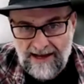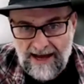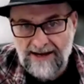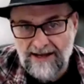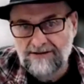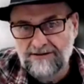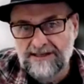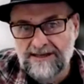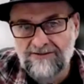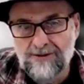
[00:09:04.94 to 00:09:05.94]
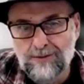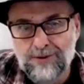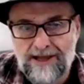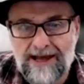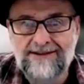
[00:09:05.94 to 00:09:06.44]
And then you leave the
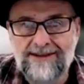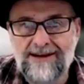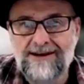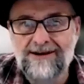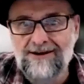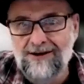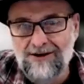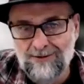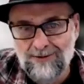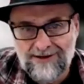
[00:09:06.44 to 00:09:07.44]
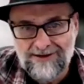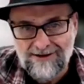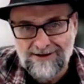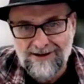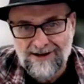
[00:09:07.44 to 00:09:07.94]
plant there all
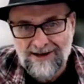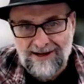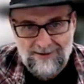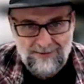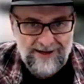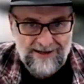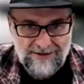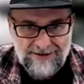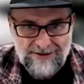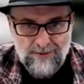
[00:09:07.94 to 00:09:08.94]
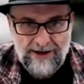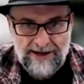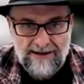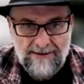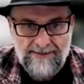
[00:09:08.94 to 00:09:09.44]
winter and wait till spring.